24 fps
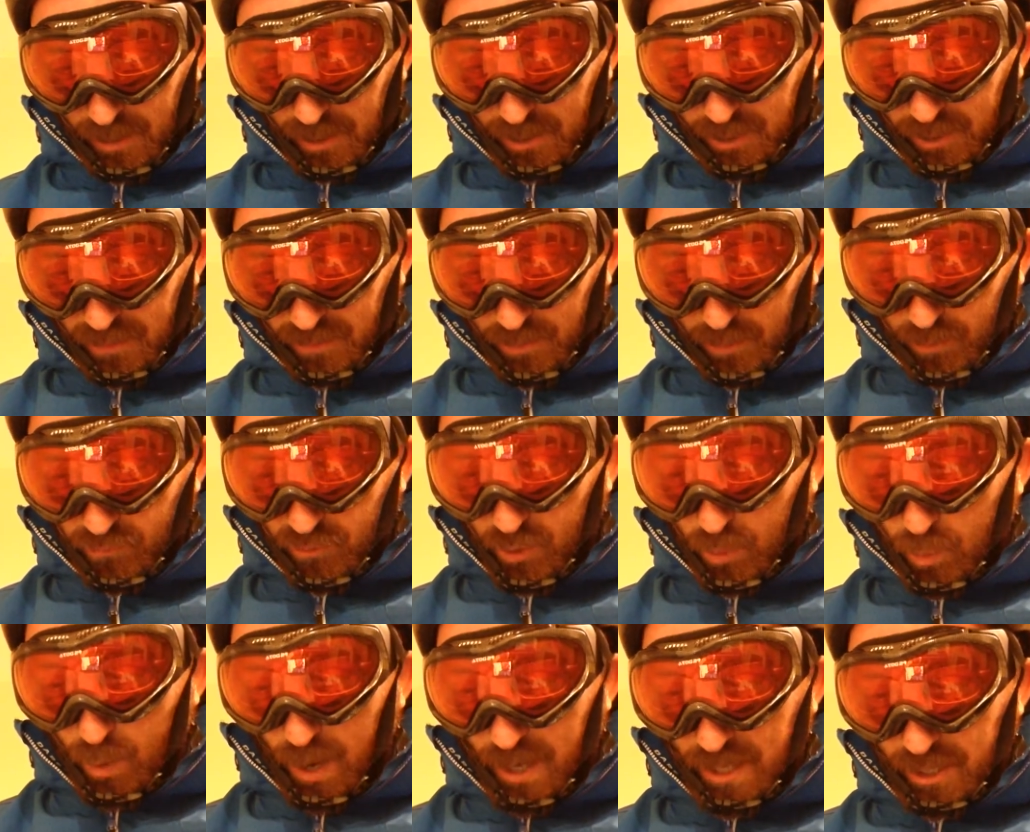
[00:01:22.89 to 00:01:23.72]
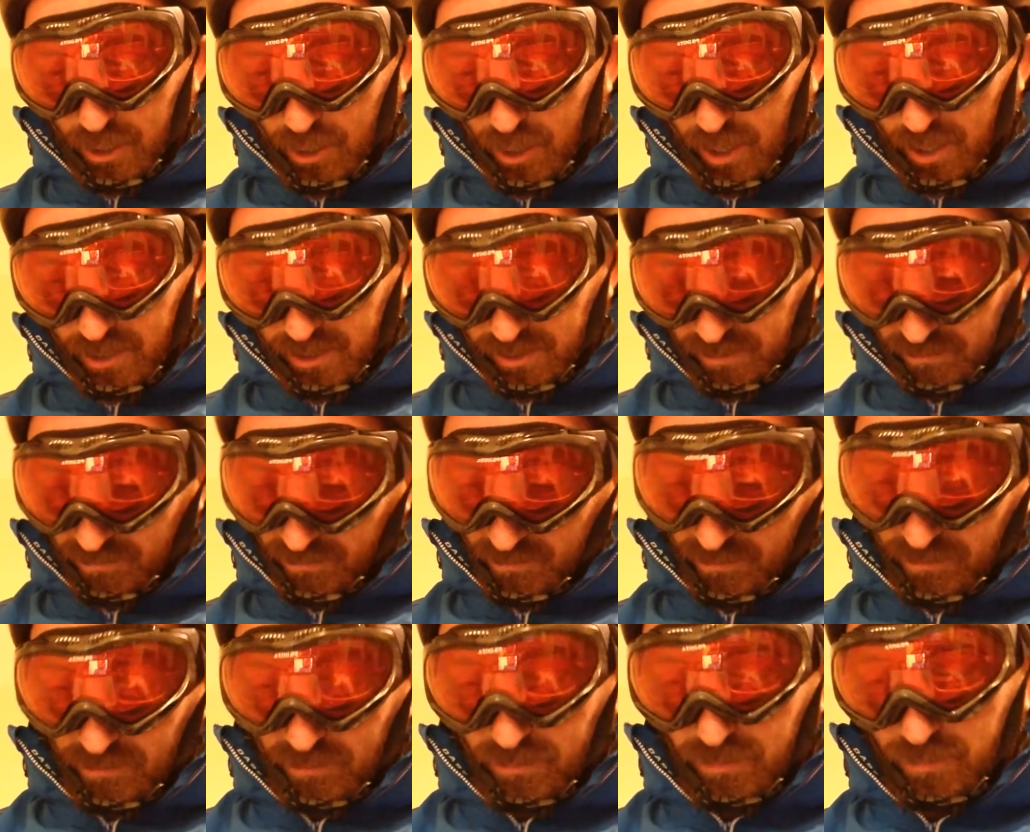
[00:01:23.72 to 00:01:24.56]
So if you're wondering why you got
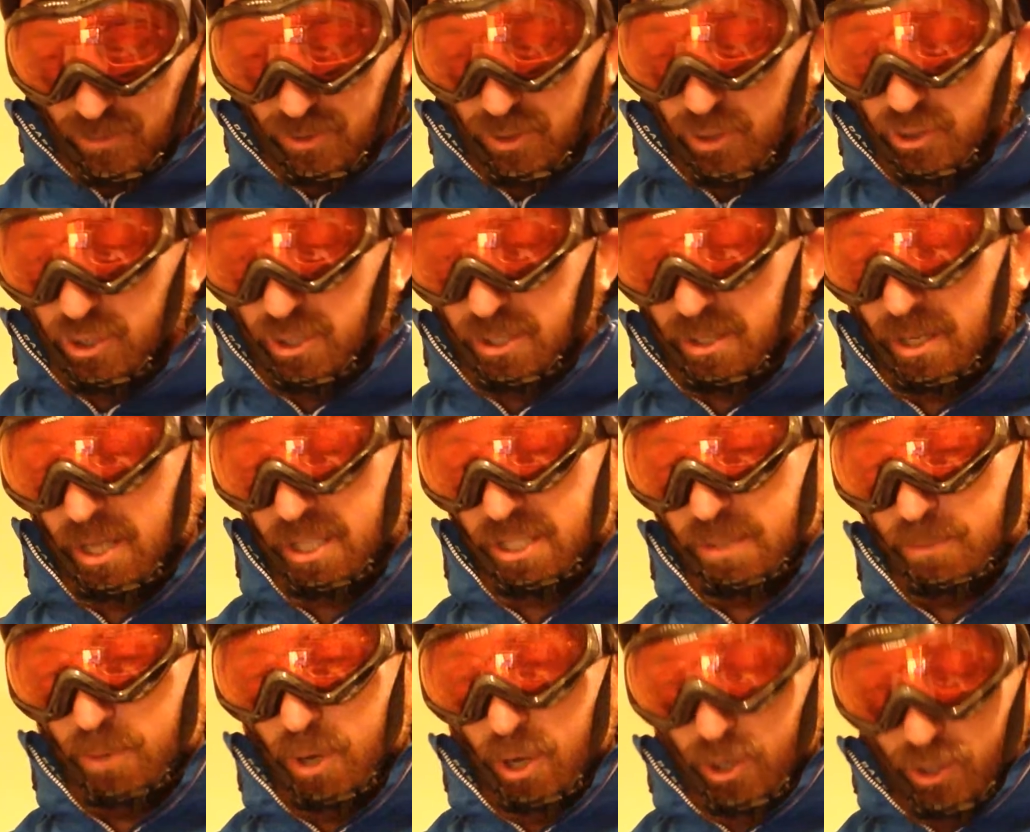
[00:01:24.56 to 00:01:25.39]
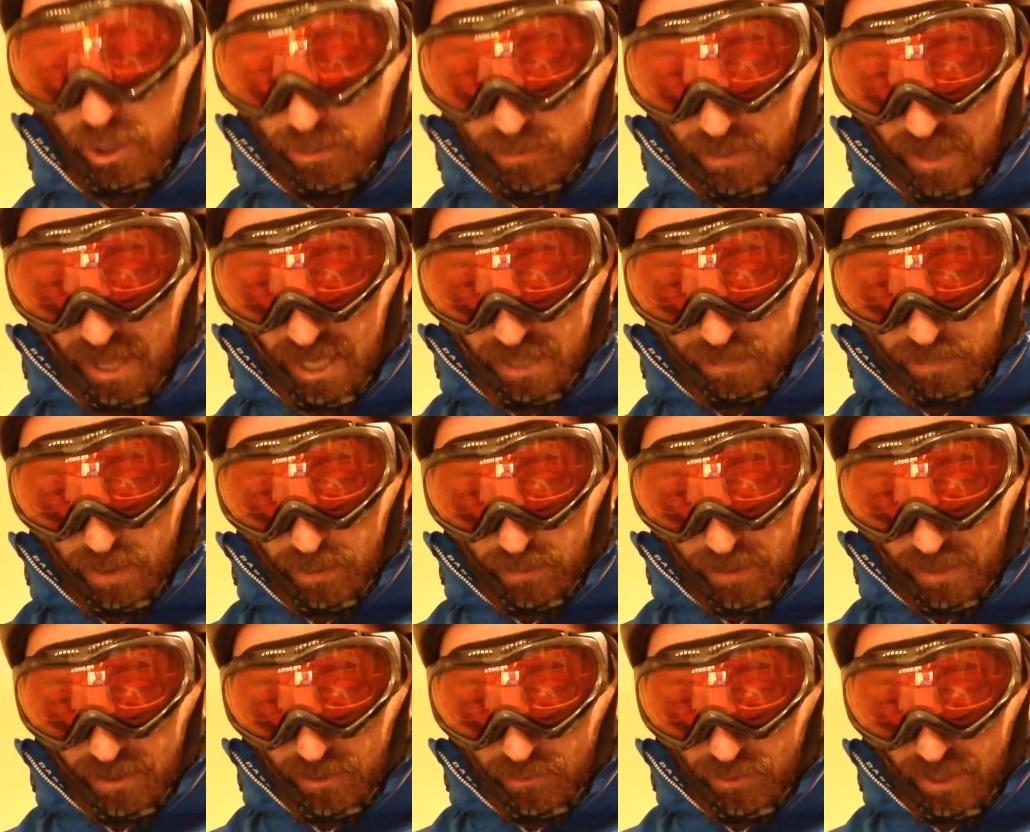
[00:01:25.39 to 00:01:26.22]
such a small number, that's
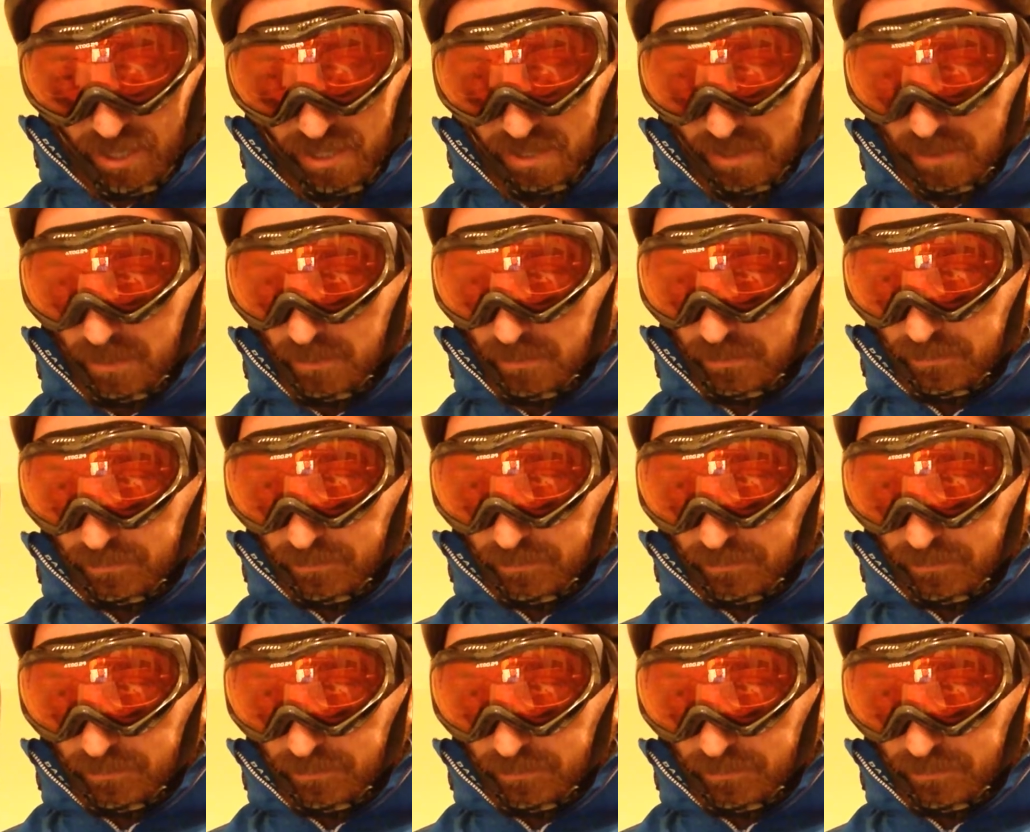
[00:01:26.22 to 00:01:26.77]
probably the reason.